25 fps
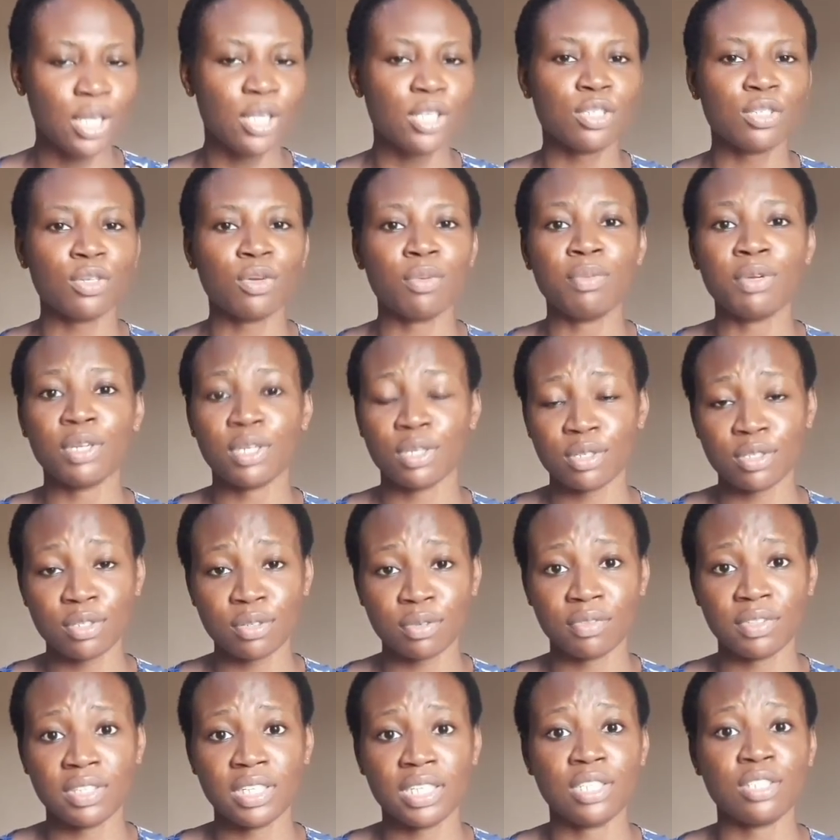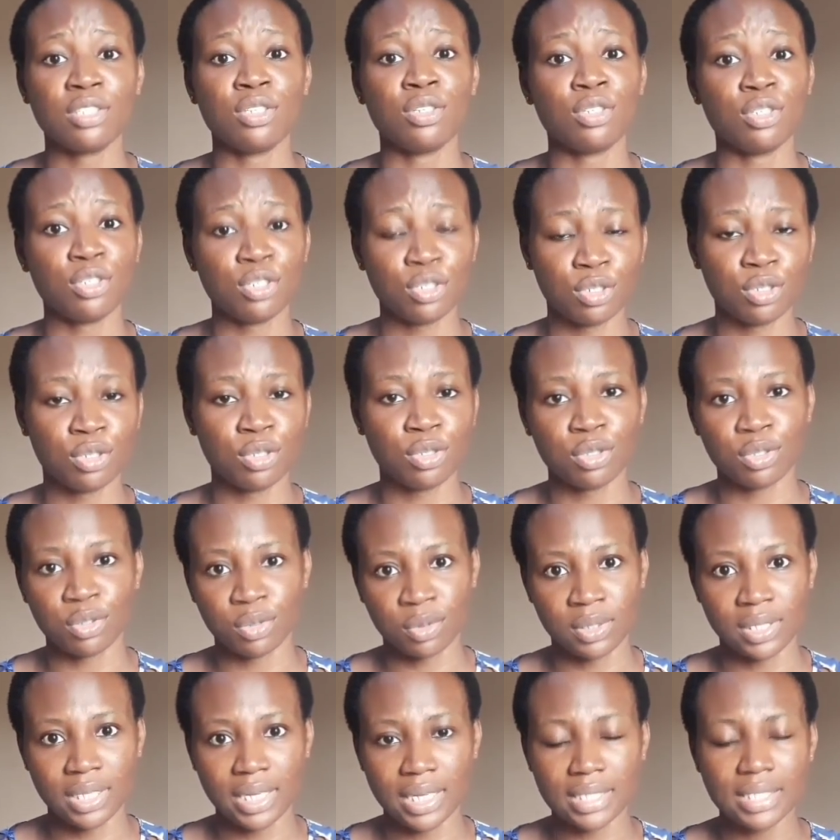So because of this, you shouldn't
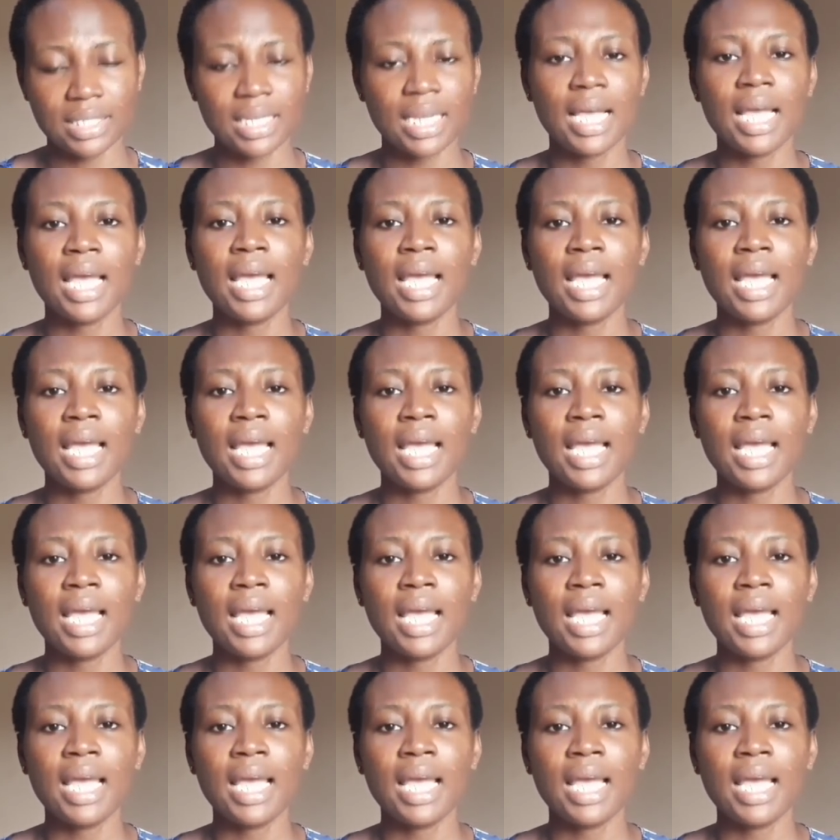do that.